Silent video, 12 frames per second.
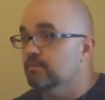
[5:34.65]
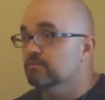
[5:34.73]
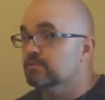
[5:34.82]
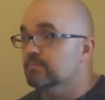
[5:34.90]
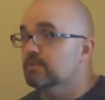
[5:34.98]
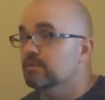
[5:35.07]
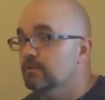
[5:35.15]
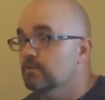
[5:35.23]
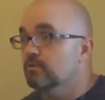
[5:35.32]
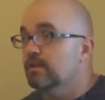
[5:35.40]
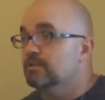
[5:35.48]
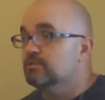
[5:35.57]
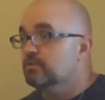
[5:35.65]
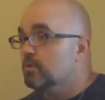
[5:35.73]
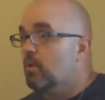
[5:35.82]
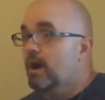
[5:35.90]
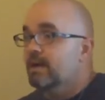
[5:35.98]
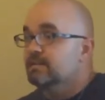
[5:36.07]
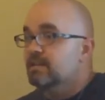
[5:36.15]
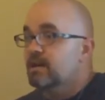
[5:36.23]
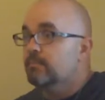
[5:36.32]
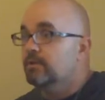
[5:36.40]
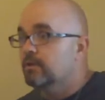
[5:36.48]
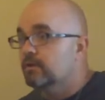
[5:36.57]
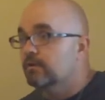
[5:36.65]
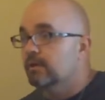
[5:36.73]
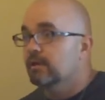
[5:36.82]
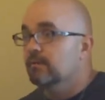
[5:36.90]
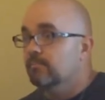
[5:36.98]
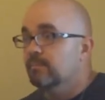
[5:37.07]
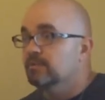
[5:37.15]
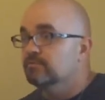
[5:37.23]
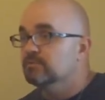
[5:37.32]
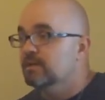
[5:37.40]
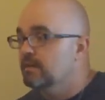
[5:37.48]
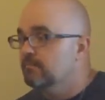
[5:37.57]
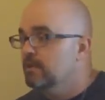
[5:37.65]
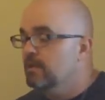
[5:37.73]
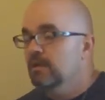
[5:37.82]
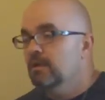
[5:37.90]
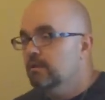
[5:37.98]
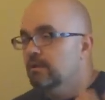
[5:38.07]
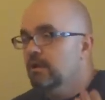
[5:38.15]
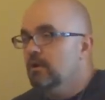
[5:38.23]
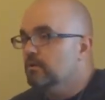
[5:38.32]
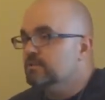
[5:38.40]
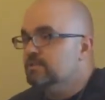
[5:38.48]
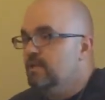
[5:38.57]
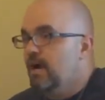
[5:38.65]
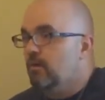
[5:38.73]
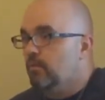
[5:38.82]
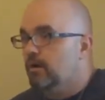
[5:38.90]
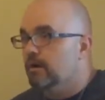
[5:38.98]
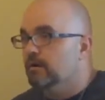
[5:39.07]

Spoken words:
something that's your quiet time, your like peaceful time. Then no, it's not work.